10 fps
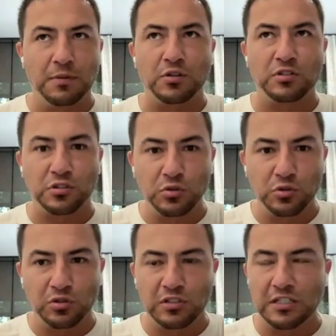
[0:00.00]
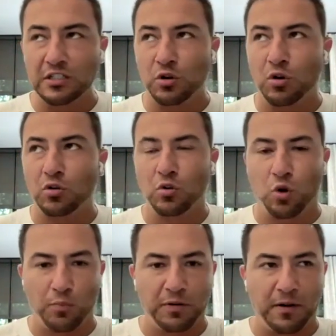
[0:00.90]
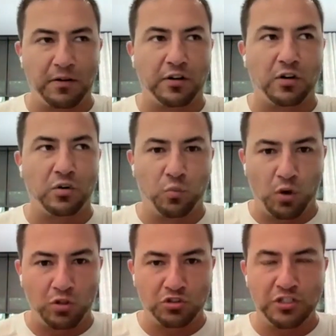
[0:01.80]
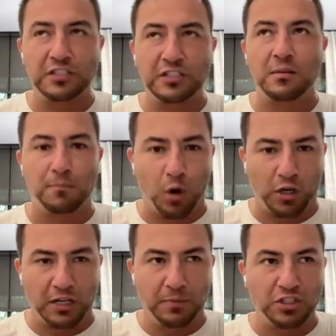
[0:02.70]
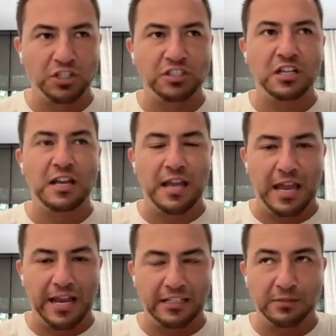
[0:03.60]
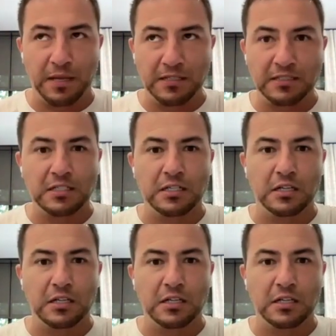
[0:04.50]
Because Google is all corporate America, Wall Street, marketing budgets, ad spend,